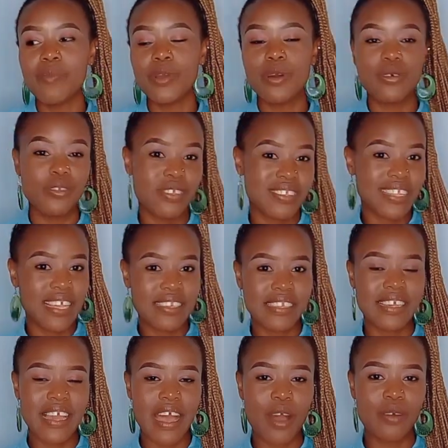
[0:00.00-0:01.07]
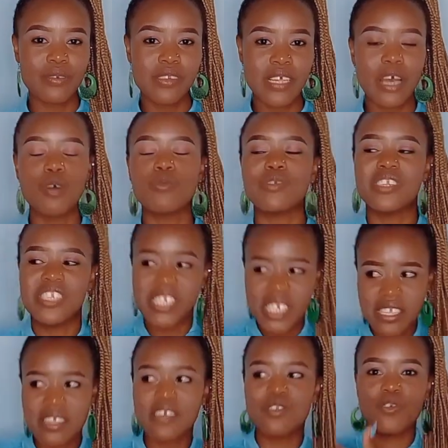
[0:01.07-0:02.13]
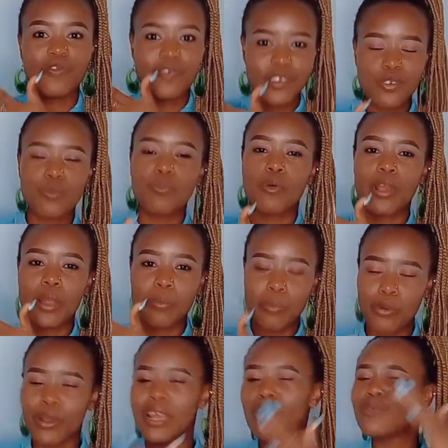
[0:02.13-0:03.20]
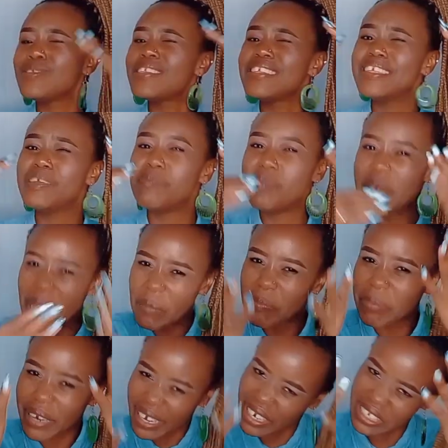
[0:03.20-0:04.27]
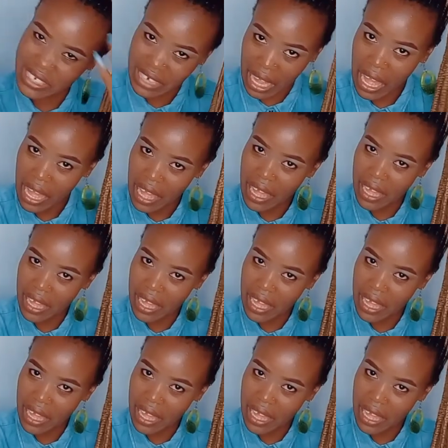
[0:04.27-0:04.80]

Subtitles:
because you're starting out. Utajaza hizo vitu pole pole, usijipe pressure.